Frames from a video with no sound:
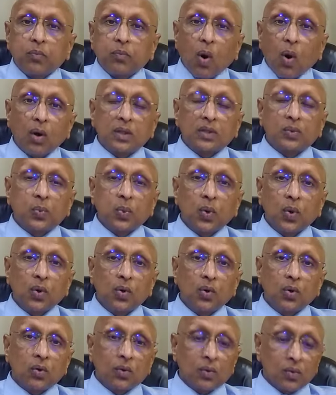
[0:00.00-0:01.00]

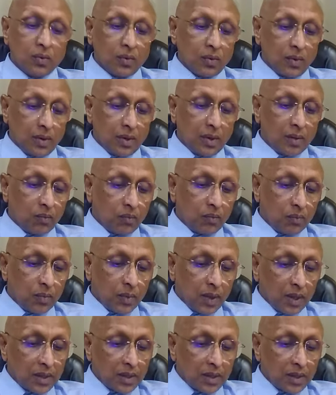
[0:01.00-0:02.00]
Foxblow
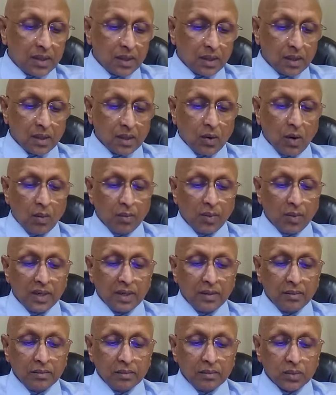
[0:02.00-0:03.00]
is the common
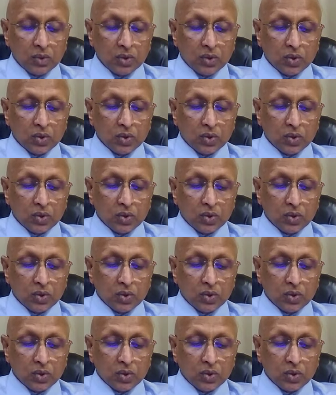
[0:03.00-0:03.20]
name.